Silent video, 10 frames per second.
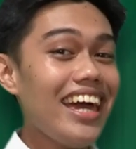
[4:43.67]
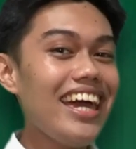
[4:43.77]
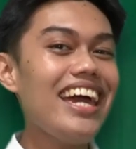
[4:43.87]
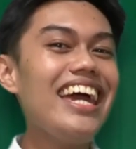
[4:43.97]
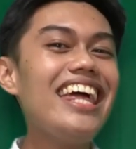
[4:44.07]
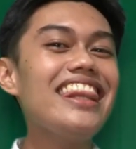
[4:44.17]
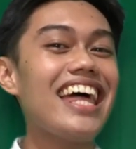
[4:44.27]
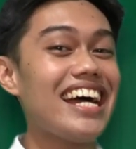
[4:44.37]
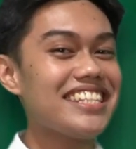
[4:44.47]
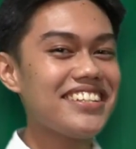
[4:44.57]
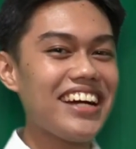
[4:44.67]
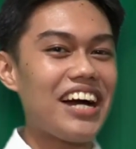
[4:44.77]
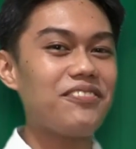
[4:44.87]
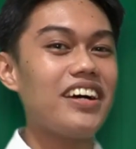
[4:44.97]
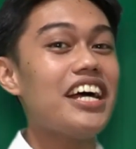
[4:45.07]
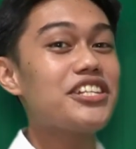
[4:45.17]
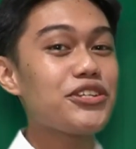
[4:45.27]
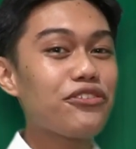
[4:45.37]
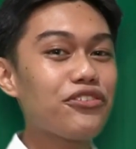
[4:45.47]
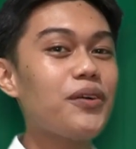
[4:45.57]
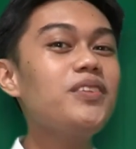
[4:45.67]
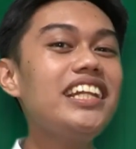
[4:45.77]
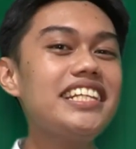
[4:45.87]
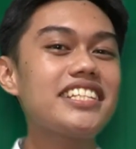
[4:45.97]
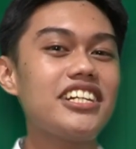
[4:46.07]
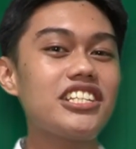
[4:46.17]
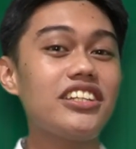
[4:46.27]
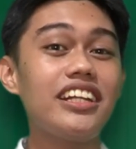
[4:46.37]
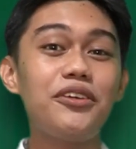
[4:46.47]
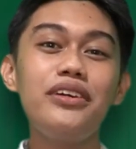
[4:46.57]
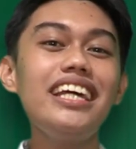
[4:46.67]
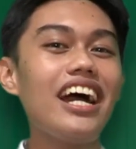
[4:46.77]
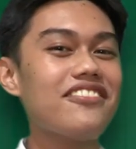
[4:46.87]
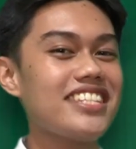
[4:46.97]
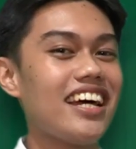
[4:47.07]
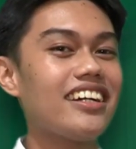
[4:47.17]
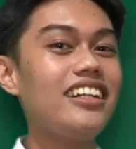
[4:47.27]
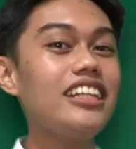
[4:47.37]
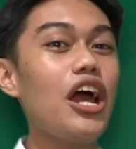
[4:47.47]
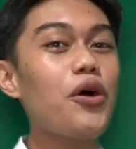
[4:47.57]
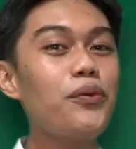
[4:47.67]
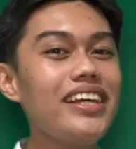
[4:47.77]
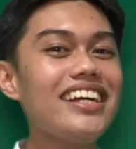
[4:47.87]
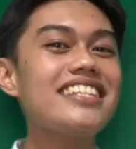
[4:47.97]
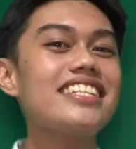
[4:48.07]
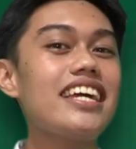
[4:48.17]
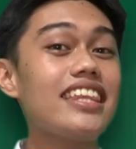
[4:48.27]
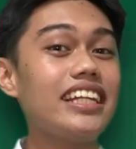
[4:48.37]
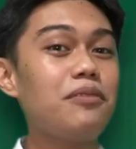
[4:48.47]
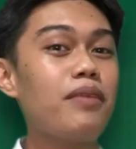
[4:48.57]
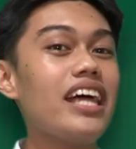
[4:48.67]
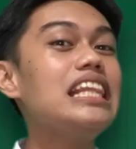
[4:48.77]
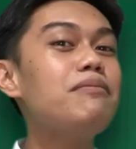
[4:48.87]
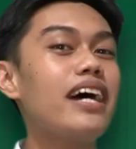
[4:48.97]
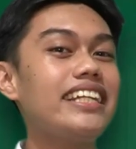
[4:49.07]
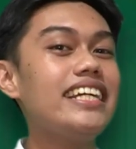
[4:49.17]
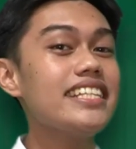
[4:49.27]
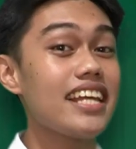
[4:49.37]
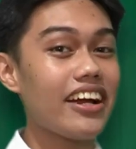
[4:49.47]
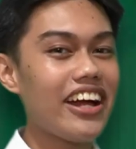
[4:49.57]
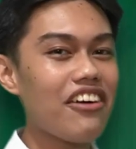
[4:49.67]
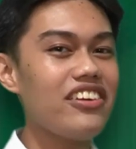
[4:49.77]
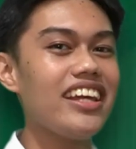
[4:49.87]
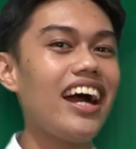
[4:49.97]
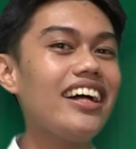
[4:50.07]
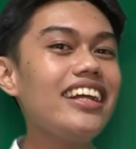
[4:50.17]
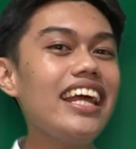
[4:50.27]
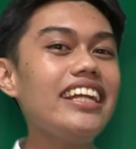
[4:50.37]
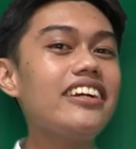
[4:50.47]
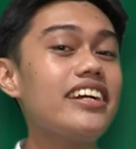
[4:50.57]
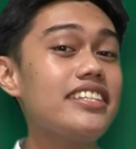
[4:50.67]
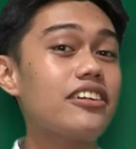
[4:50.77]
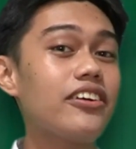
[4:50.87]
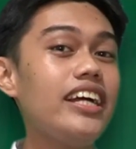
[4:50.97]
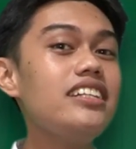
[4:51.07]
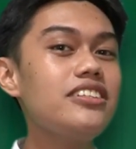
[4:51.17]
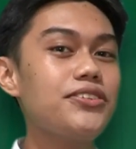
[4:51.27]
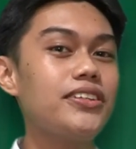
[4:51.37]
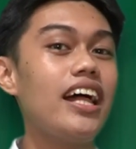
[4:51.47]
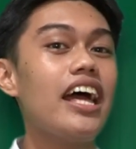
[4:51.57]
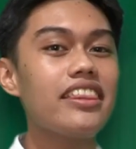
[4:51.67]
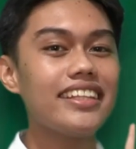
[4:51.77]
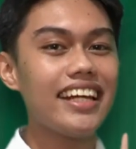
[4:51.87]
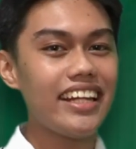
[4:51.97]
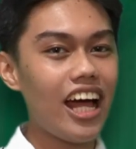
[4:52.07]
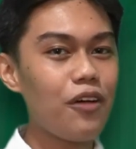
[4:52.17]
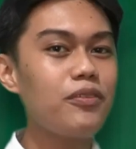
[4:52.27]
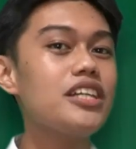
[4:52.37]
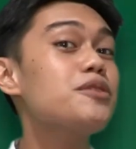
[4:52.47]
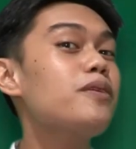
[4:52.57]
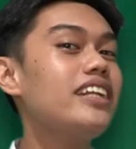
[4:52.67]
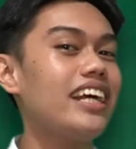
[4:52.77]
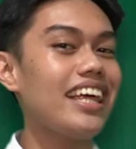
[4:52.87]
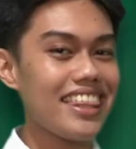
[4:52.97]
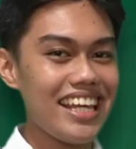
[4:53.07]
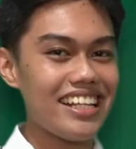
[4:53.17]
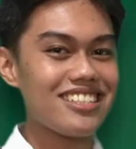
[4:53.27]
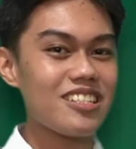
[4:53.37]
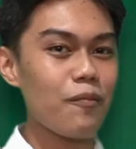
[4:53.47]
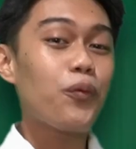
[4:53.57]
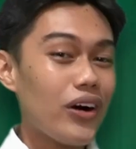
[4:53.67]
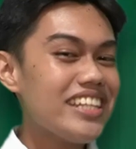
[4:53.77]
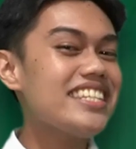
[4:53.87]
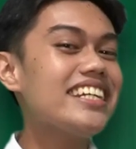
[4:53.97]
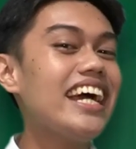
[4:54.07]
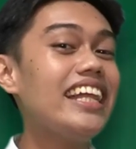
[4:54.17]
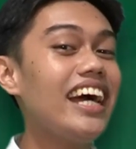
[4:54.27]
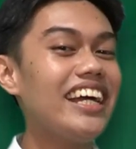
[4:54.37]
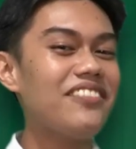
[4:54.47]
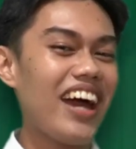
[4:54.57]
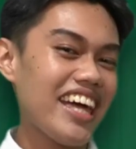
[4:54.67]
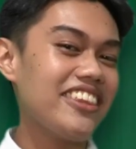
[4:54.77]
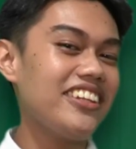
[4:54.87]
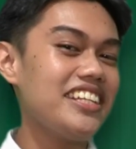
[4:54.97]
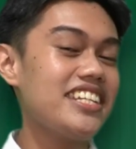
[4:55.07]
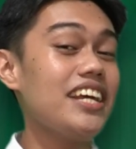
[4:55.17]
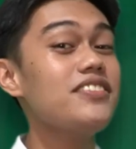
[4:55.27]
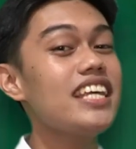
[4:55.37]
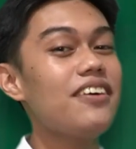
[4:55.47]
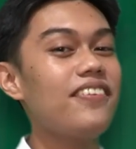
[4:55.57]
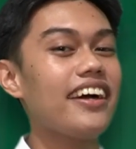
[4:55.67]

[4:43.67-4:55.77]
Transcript: And that's a wrap! So from the discussion that we have tackled, we can say that in mathematics, graphing calculator is a great tool that can help us predict things. Once again, I am Anthony James M.